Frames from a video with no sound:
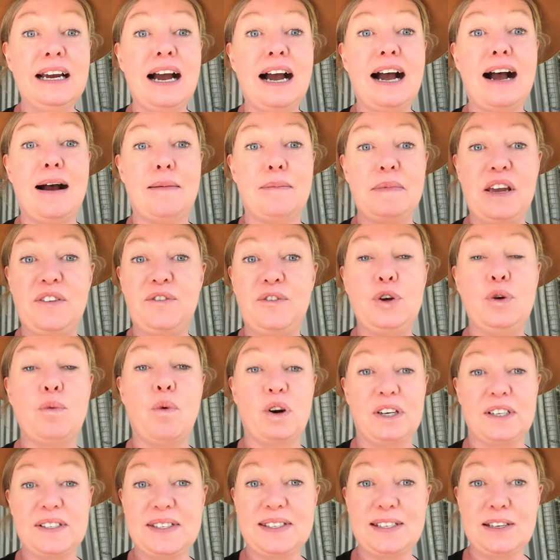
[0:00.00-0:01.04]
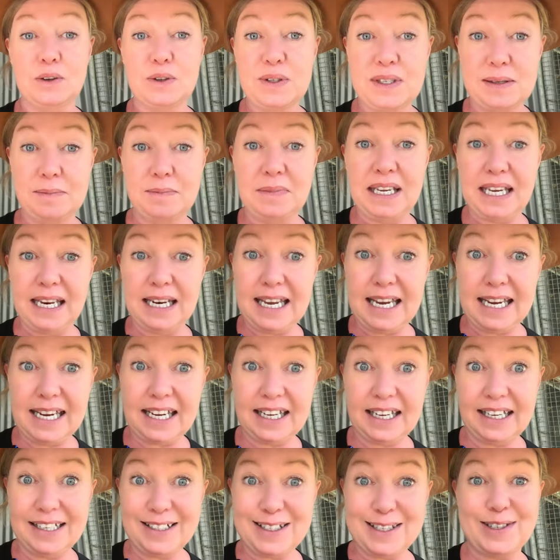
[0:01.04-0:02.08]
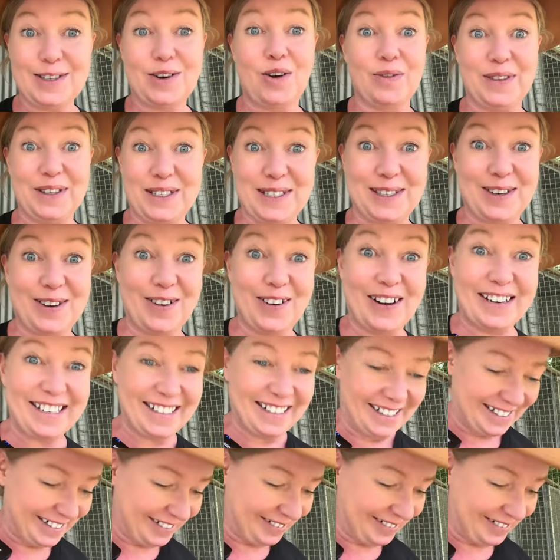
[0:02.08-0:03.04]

um, if you want to sell some guinea keets on the side.